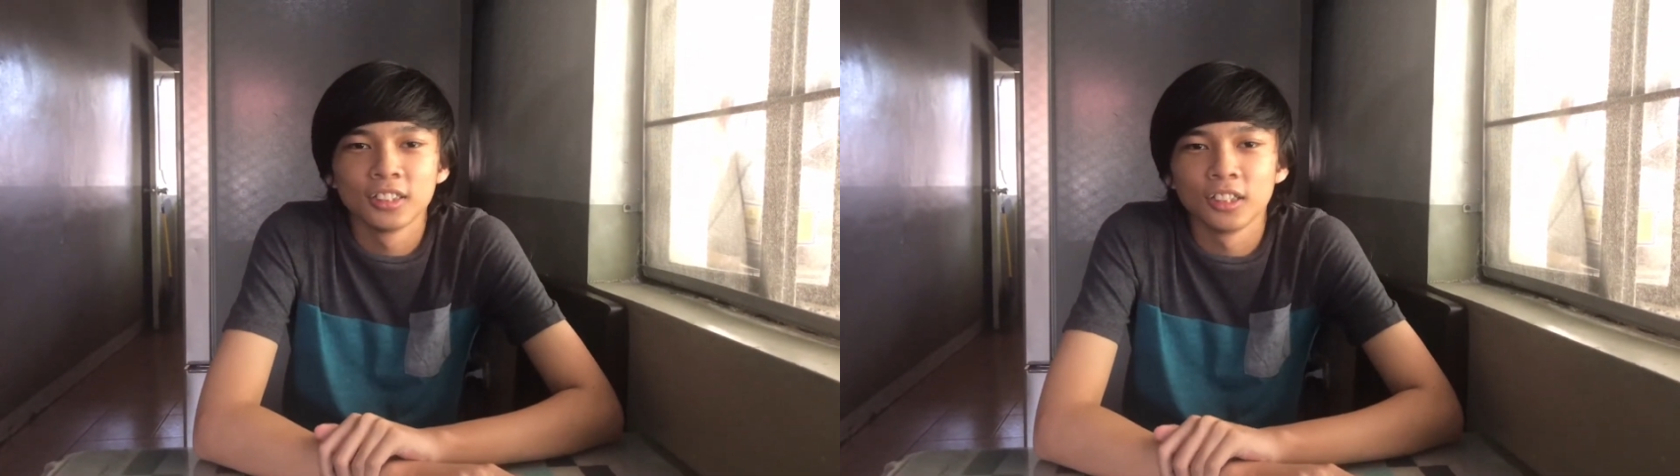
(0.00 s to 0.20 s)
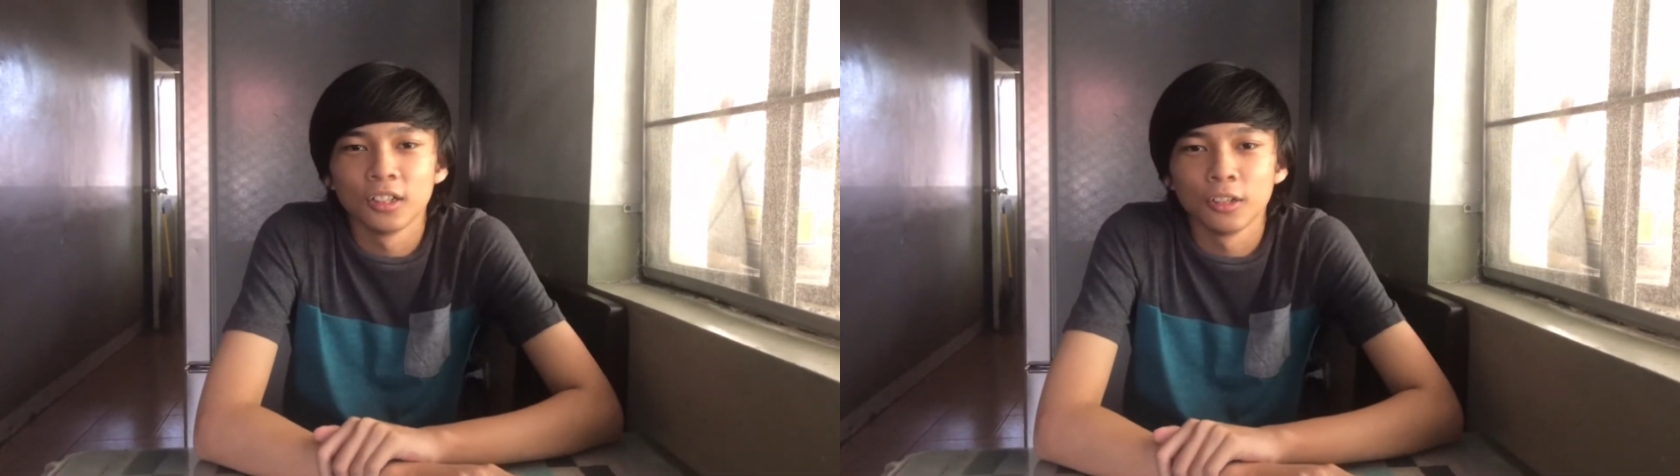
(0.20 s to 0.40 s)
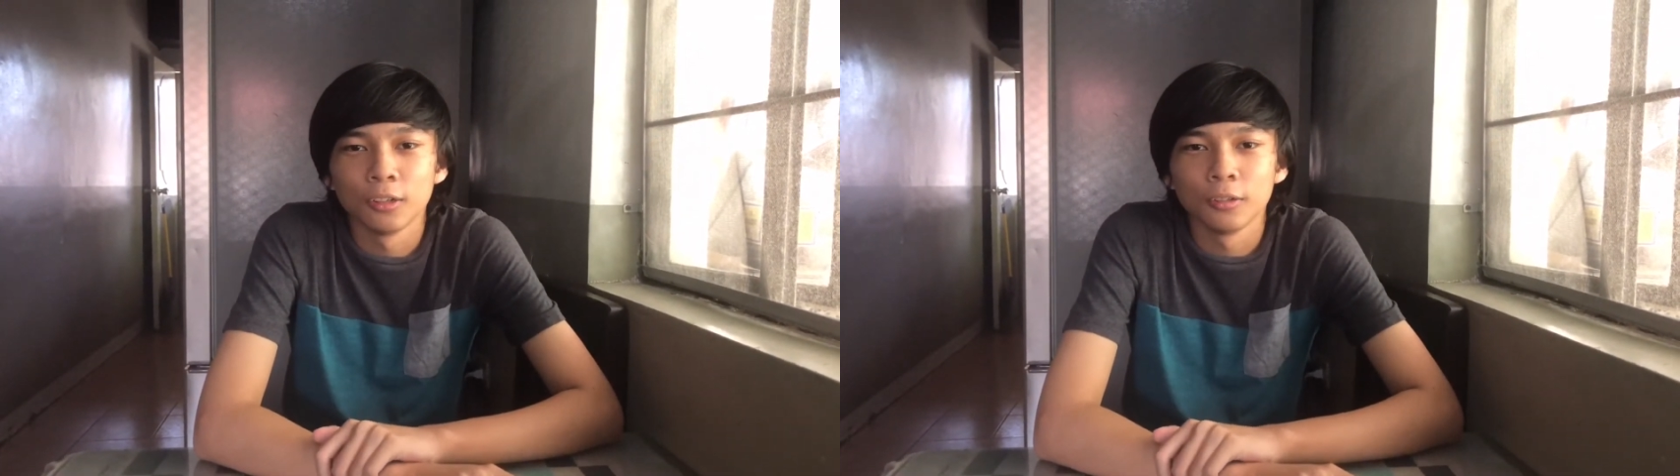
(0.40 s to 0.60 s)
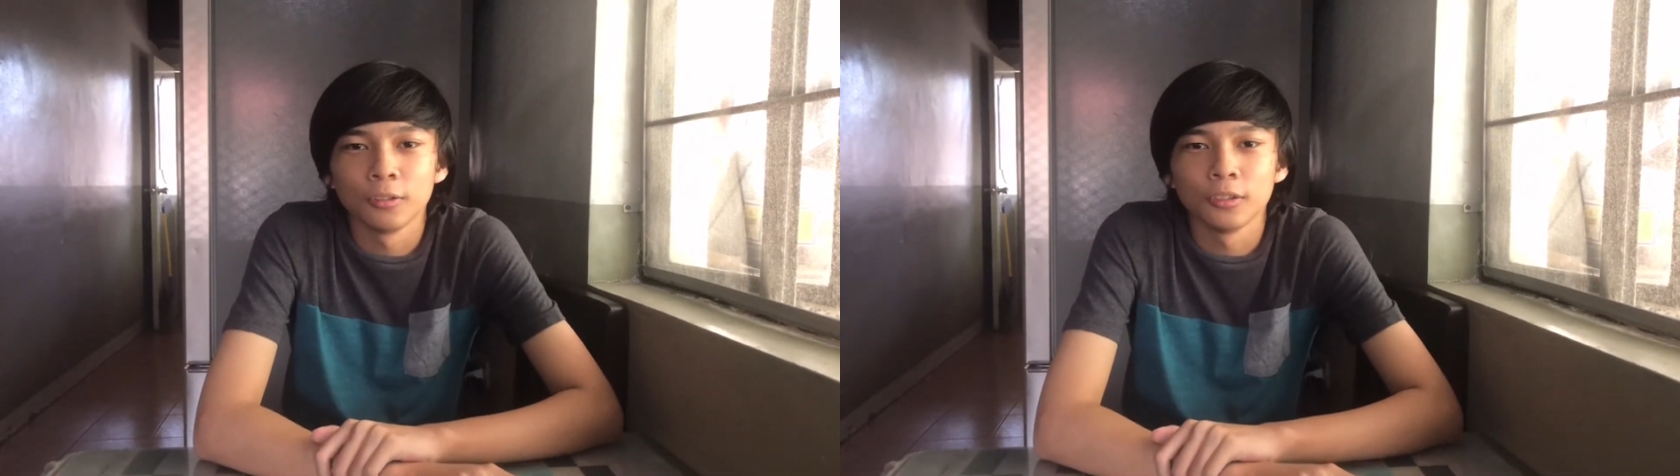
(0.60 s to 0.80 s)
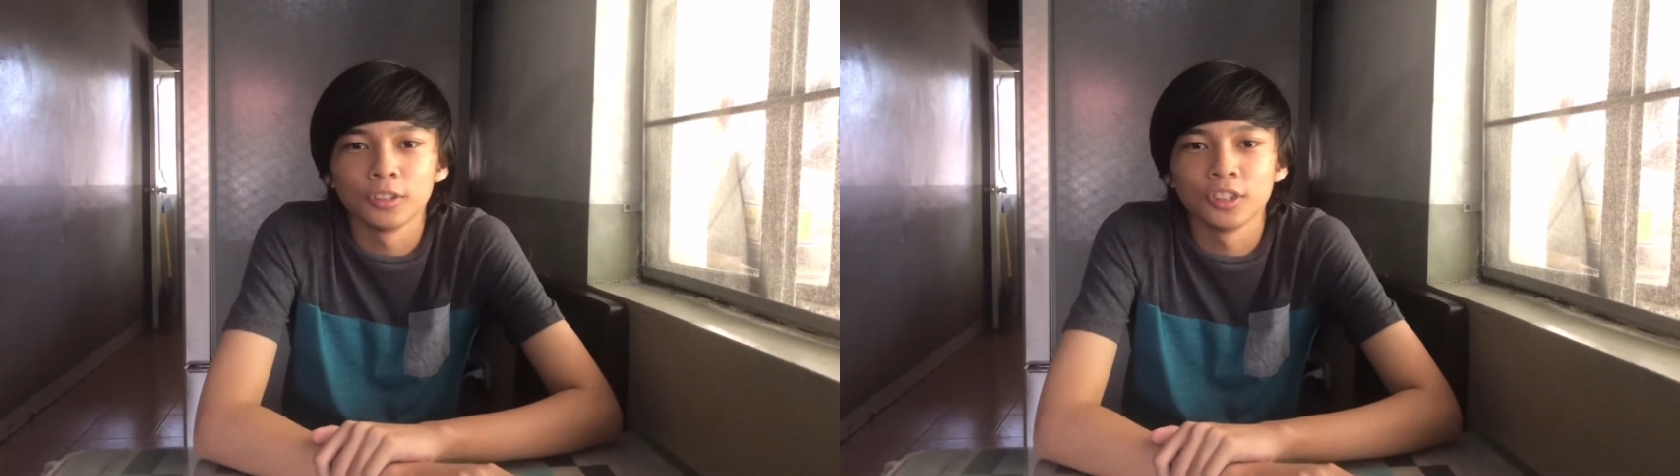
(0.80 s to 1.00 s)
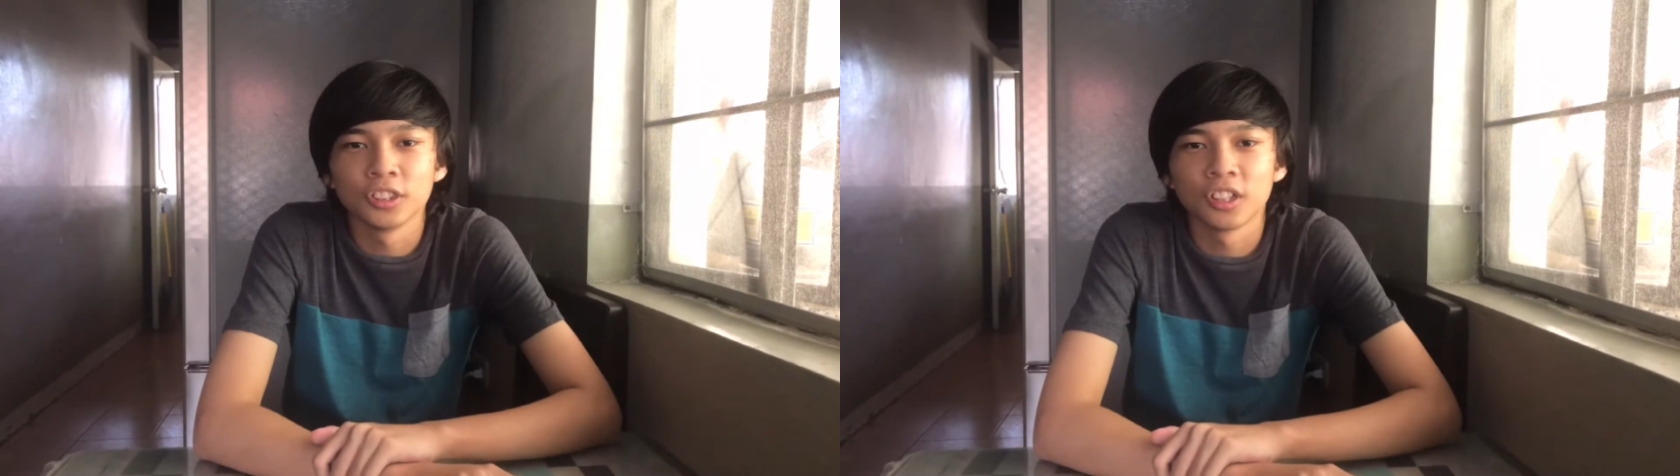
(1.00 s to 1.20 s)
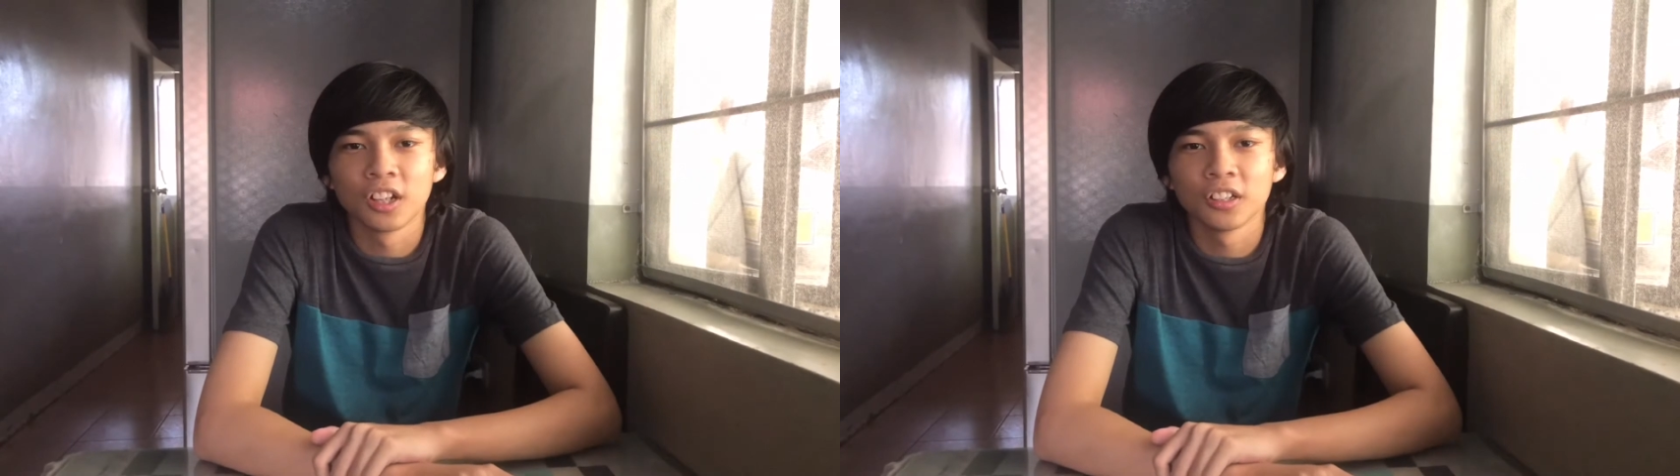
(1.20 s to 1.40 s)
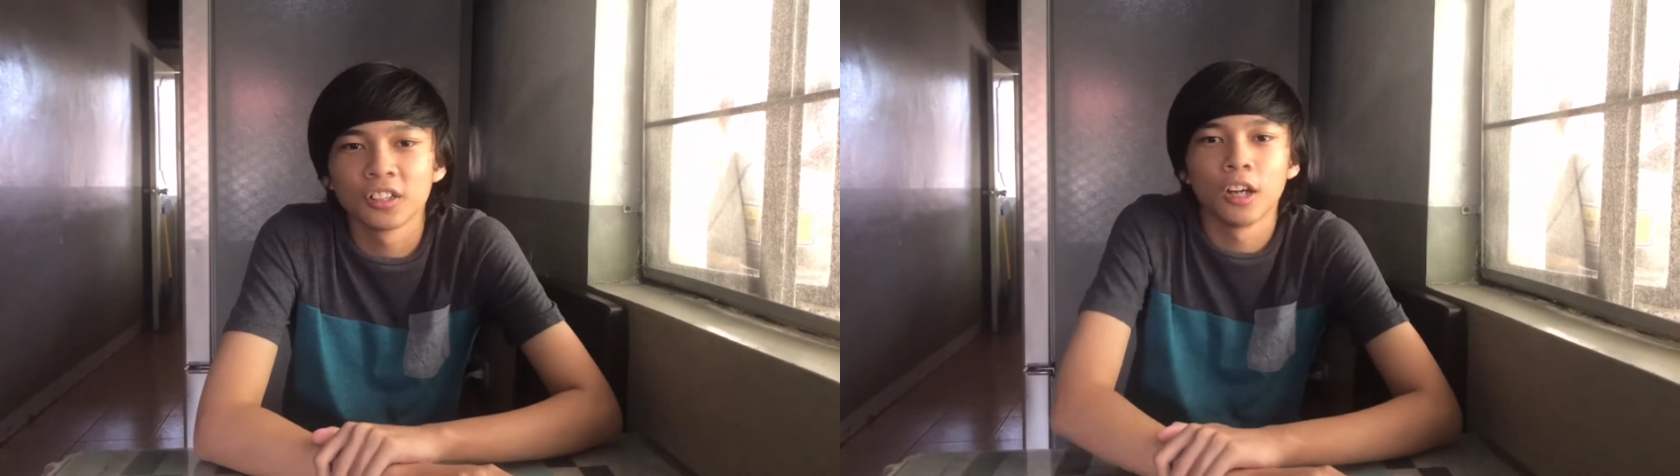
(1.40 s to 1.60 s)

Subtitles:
So, to start,